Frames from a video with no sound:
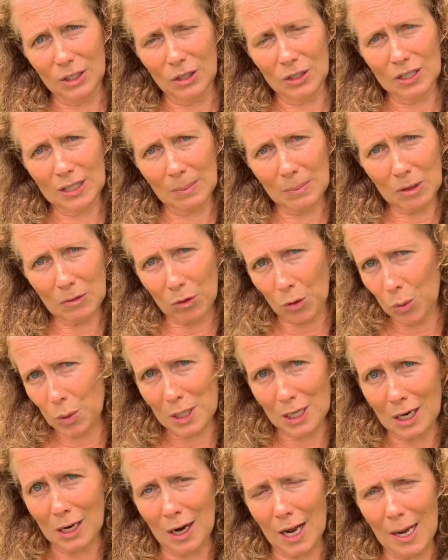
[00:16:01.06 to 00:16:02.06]
Something wrong with
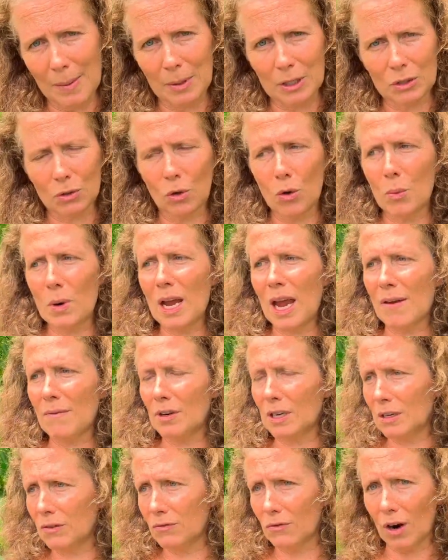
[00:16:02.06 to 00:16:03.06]
the climate, or we have
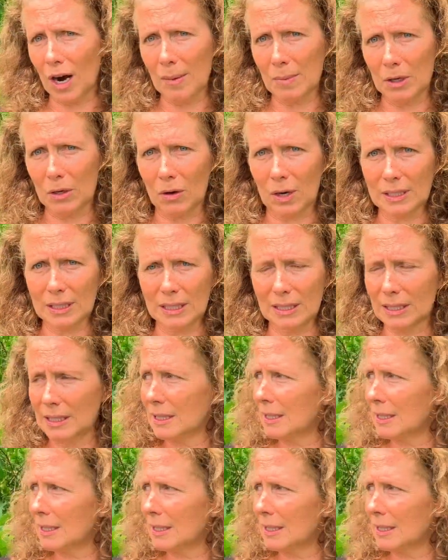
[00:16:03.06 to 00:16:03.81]
an environment crisis.